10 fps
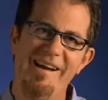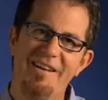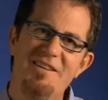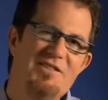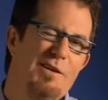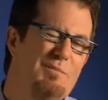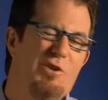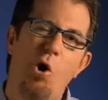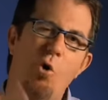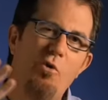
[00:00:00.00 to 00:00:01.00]
Alex
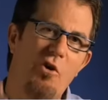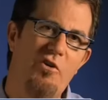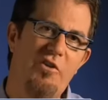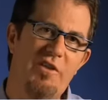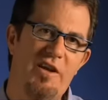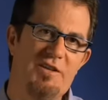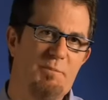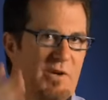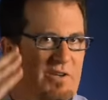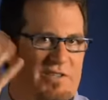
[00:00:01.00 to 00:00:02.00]
seems to hold on to things
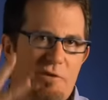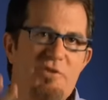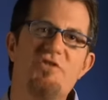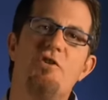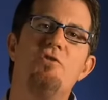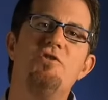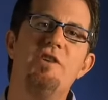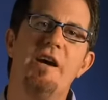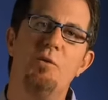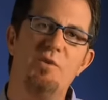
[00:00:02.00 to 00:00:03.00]
because they're
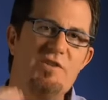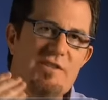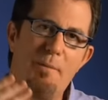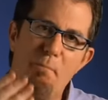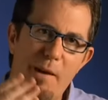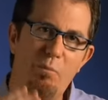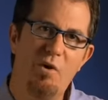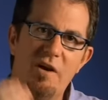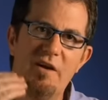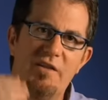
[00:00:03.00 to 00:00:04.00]
associated with some
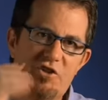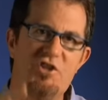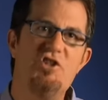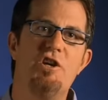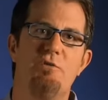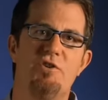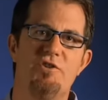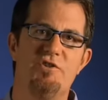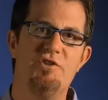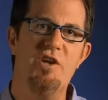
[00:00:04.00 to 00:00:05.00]
memory that she
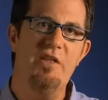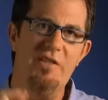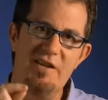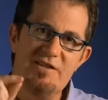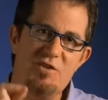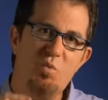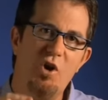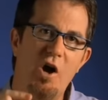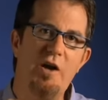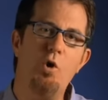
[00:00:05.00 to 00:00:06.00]
cherishes. This is
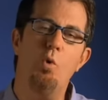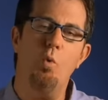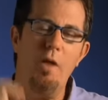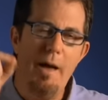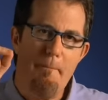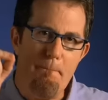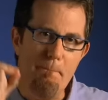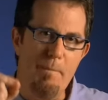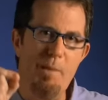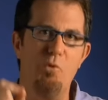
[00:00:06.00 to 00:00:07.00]
what I call
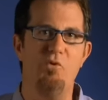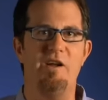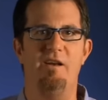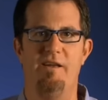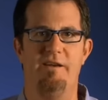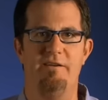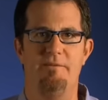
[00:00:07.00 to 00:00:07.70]
memory clutter.